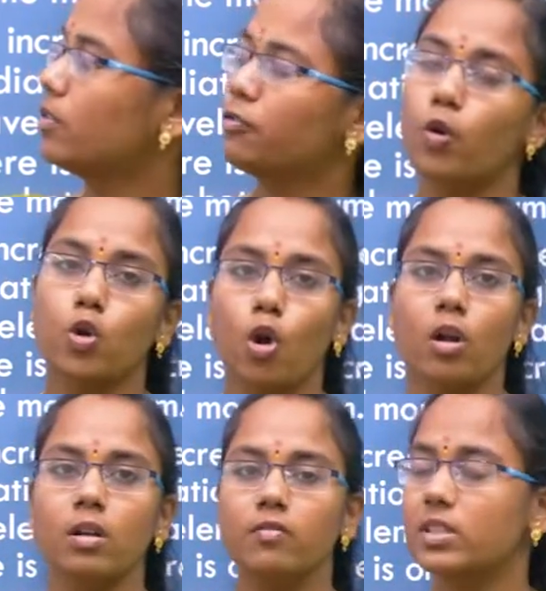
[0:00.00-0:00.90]

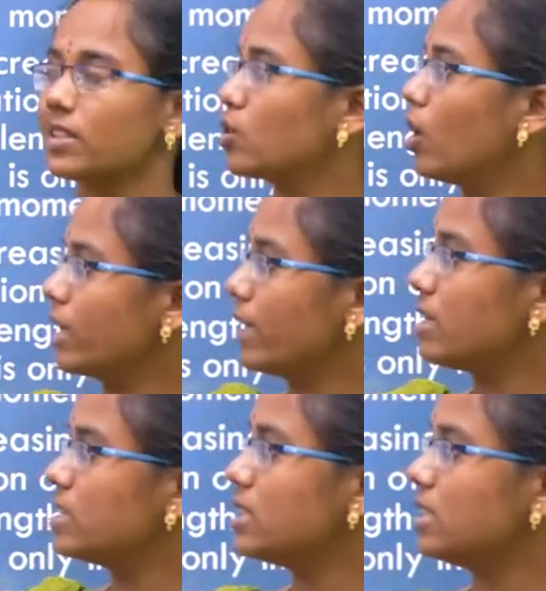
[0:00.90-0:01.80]
photon which has got
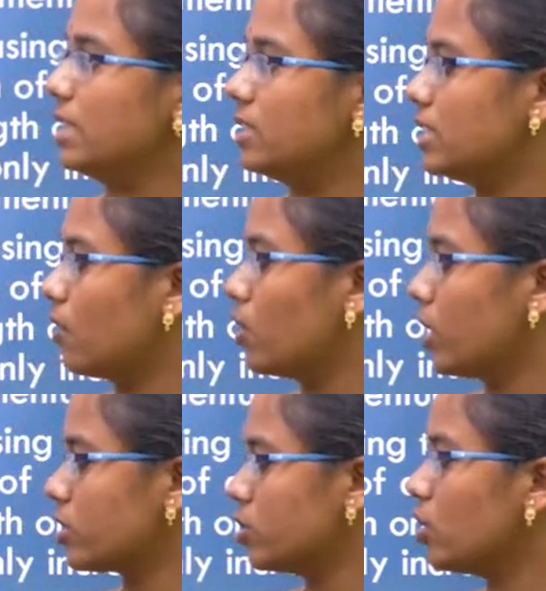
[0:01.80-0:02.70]
energy E is equal to
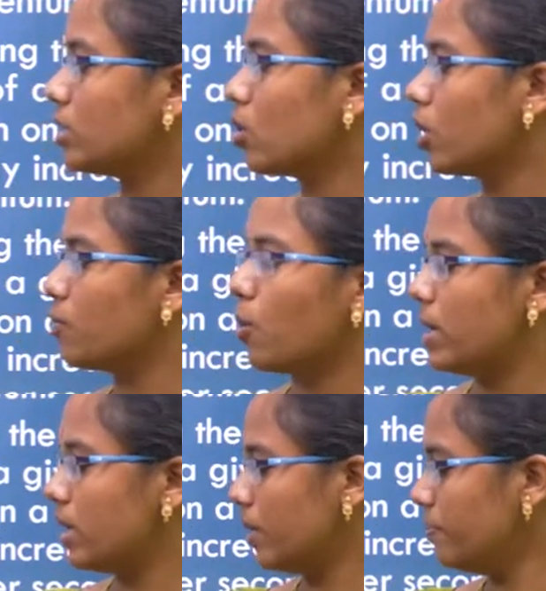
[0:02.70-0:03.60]
h nu has got a
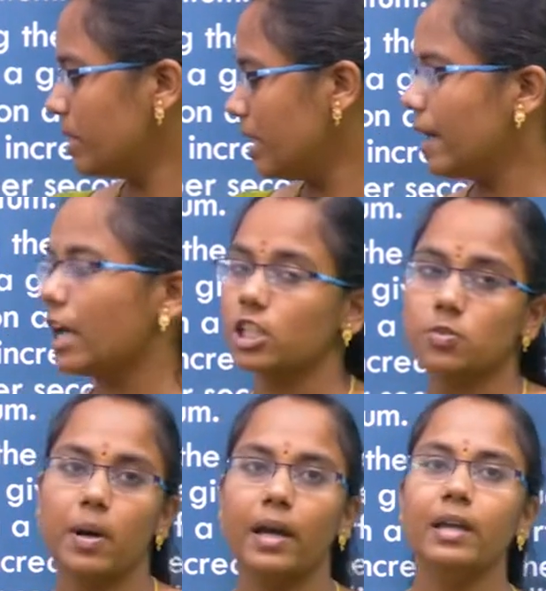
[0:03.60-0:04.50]
momentum h
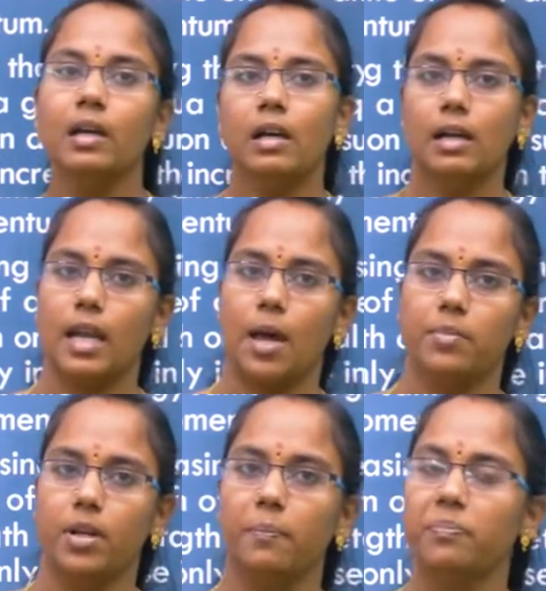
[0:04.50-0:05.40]
by
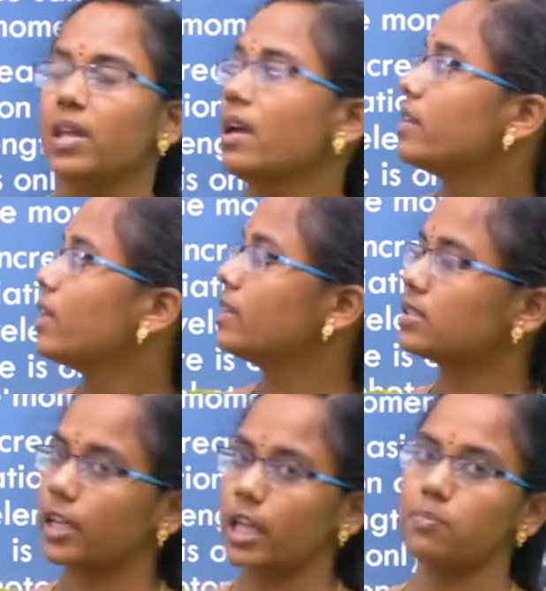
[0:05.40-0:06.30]
lambda. Then the
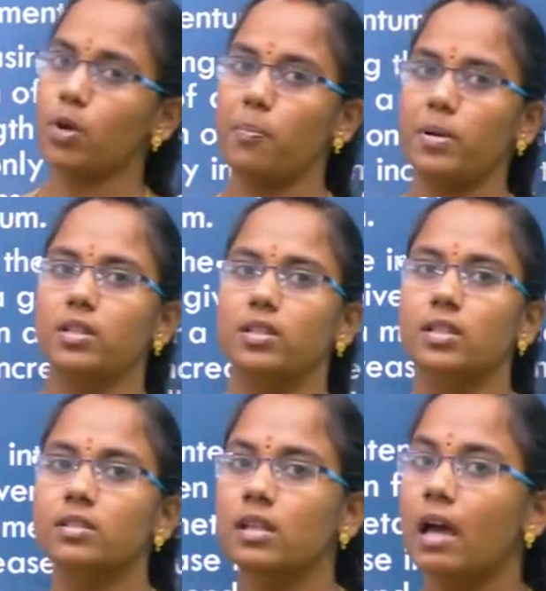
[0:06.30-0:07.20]
second property
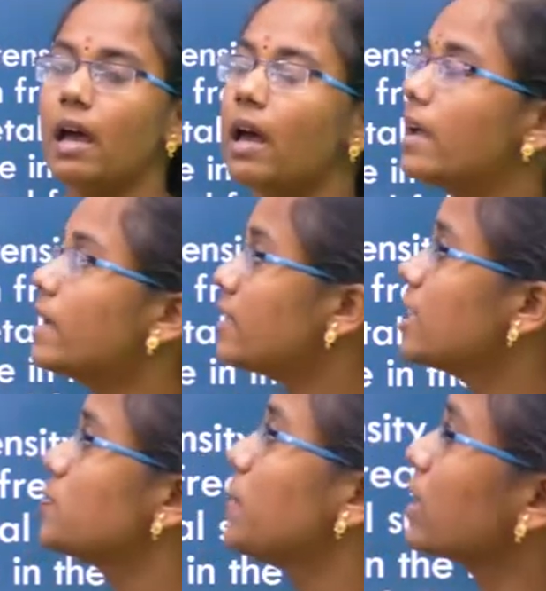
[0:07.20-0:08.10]
is
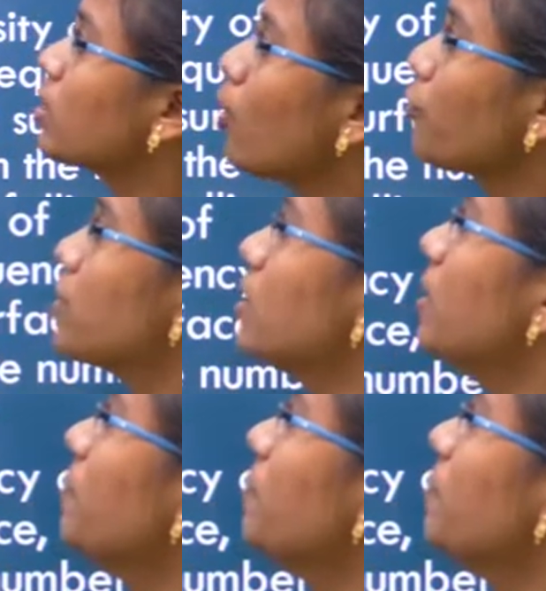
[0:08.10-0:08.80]
irrespective of the